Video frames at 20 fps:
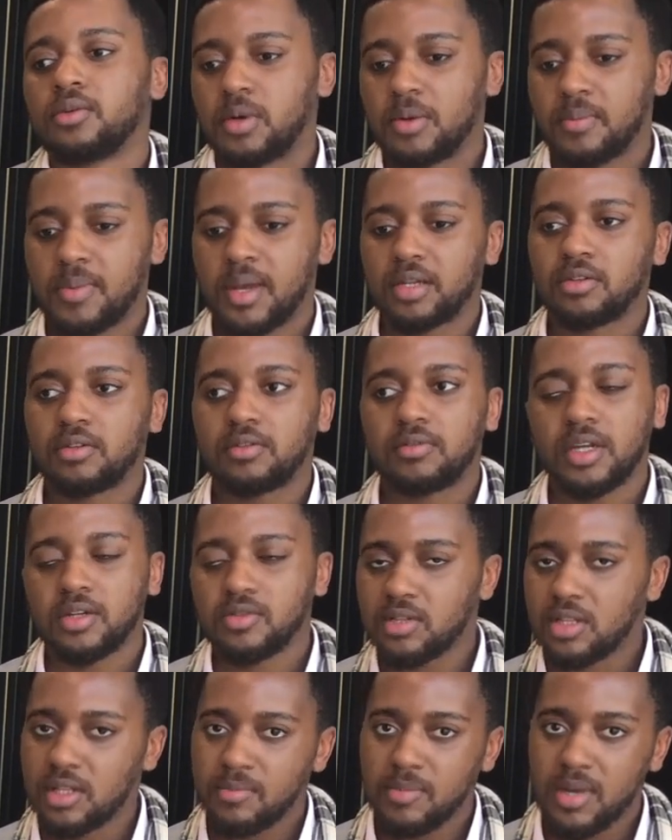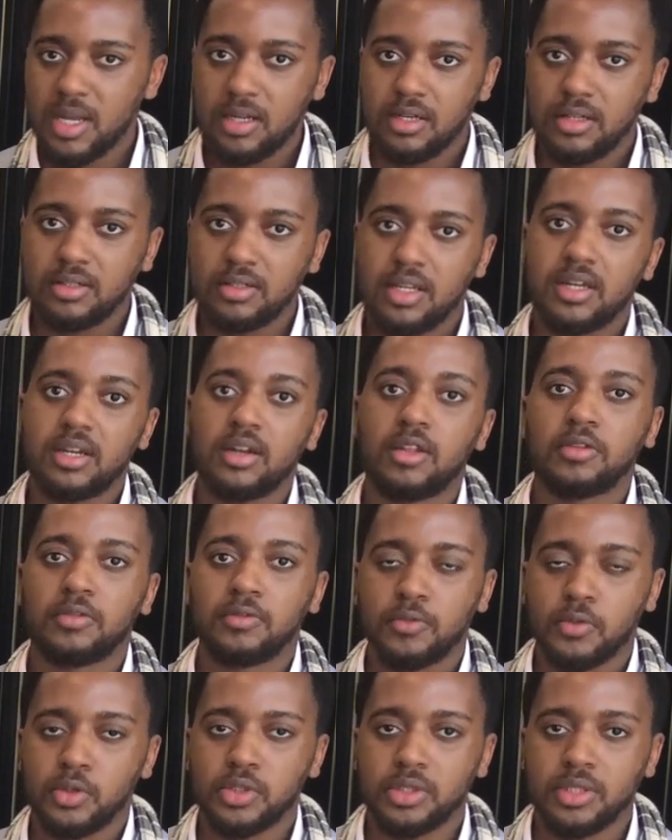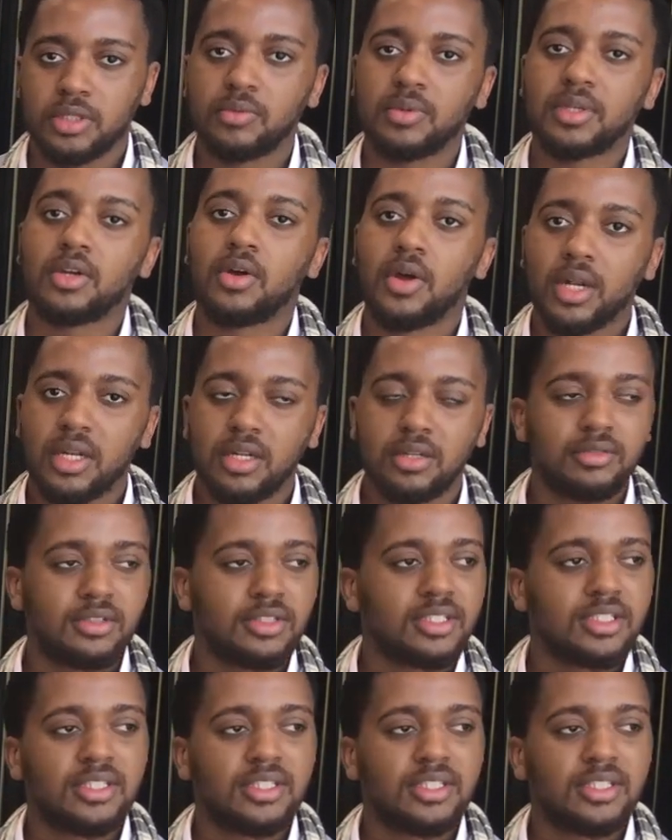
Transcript: Went back to the factory, they made another version. We got it,